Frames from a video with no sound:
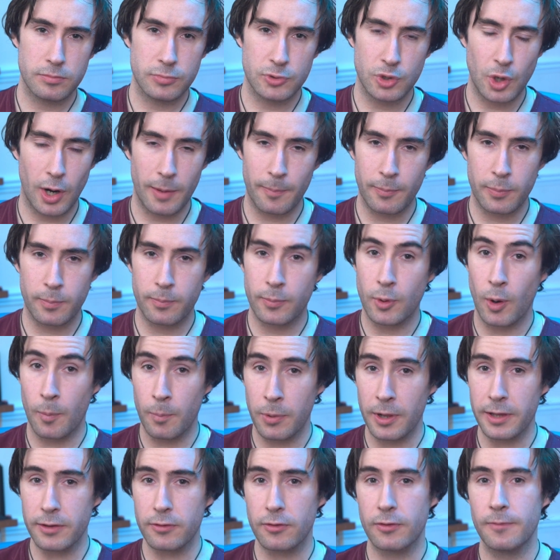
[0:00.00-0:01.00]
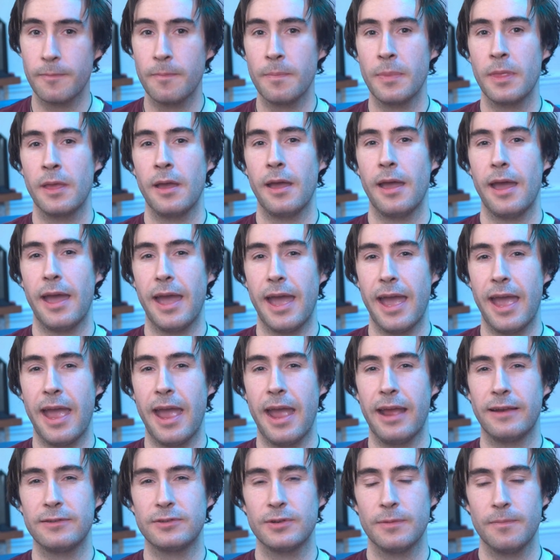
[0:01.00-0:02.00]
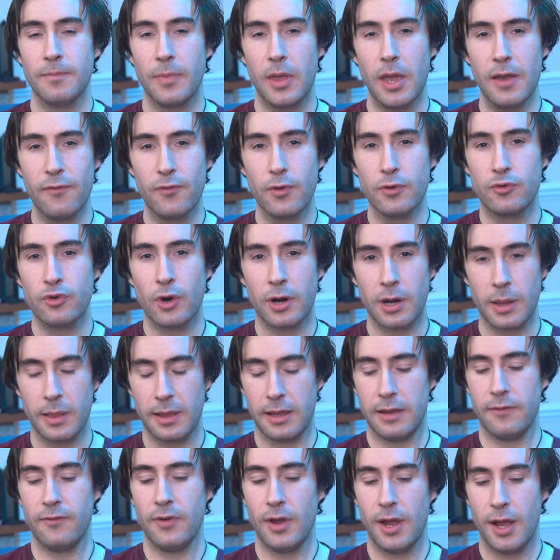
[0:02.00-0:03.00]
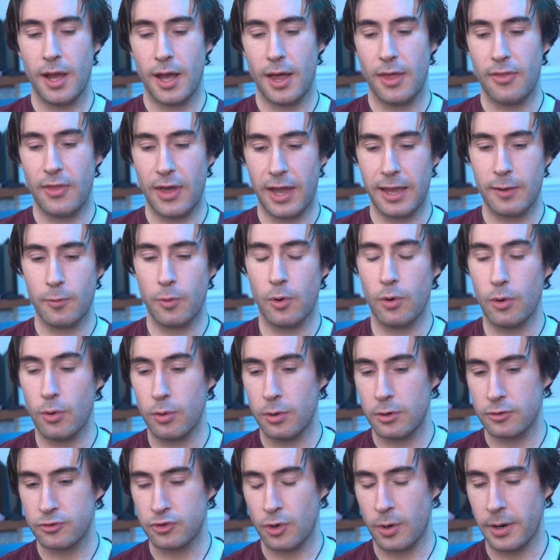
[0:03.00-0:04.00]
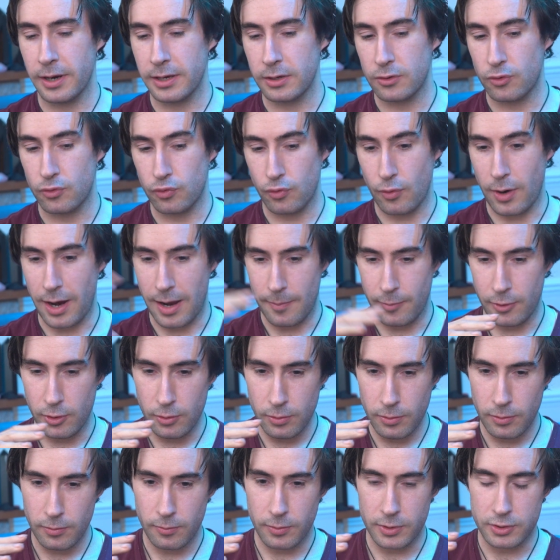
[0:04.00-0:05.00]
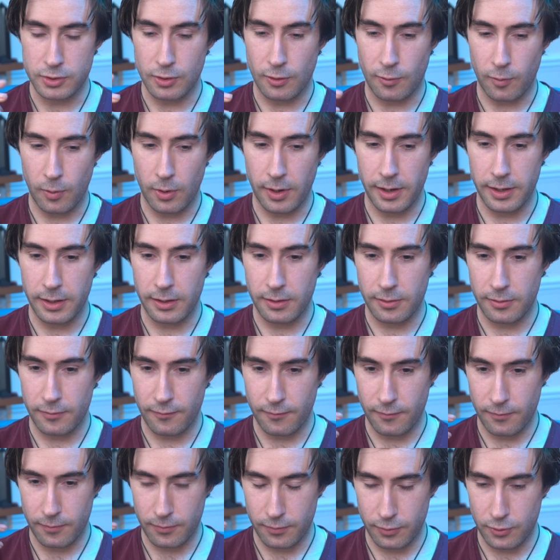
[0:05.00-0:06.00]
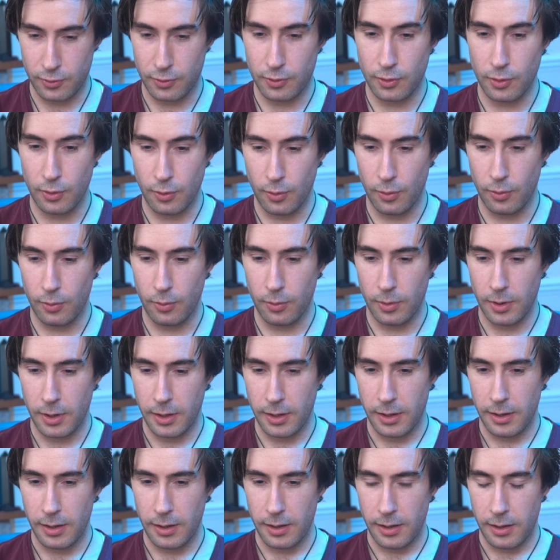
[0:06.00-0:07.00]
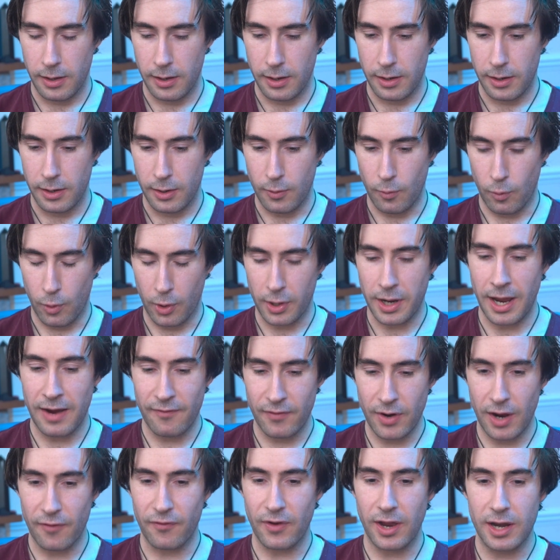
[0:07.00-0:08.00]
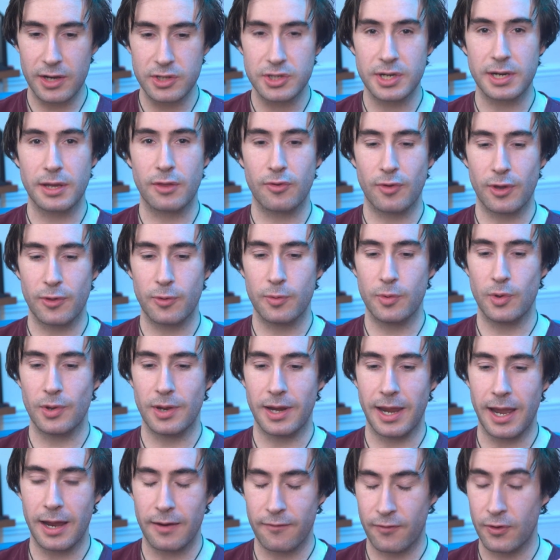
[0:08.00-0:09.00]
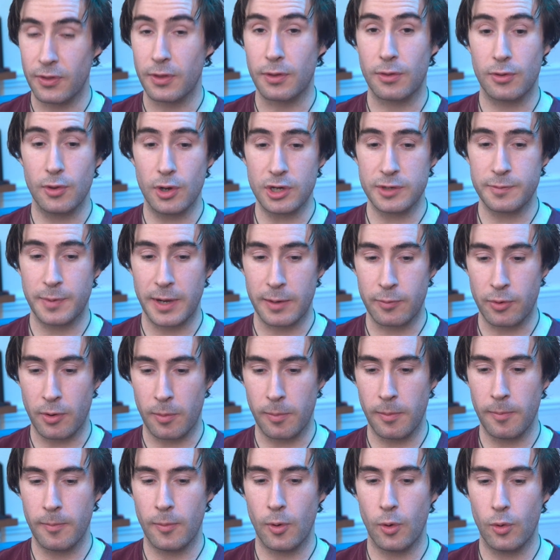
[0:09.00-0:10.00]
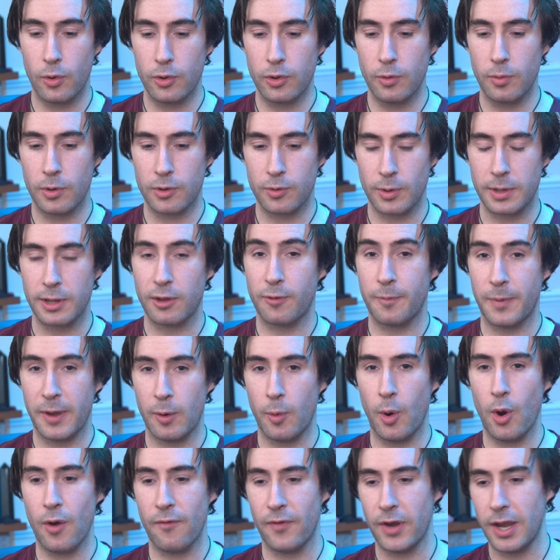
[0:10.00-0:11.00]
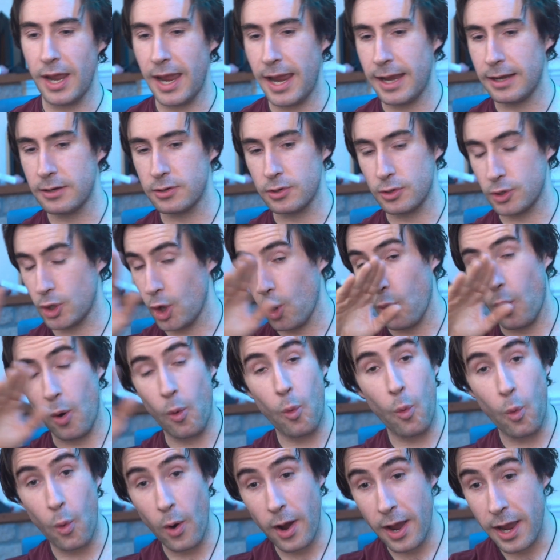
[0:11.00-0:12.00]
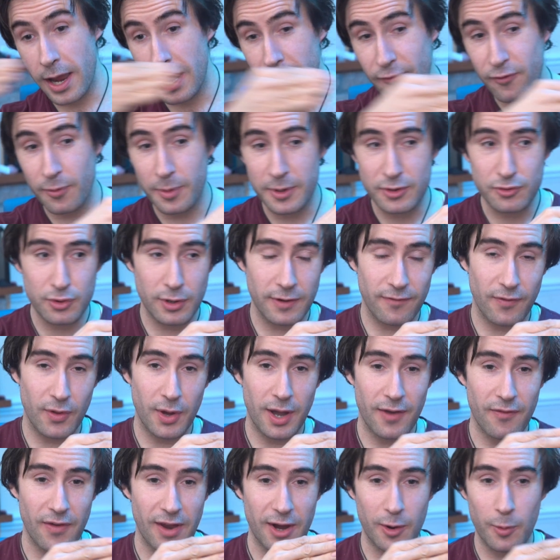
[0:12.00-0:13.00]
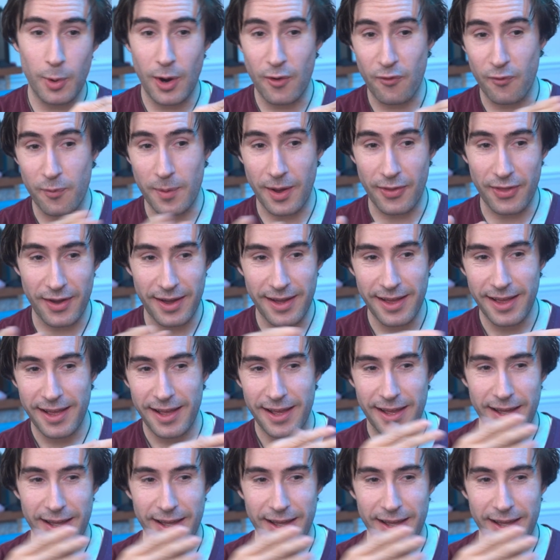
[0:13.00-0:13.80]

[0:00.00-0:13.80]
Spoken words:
type complex. And if you try to leave, they will try and grab you, which is why you want to have enough energetic strength when you get out for this not to be a problem, or you want to at least be aware of it and go away from the tree of life and away from other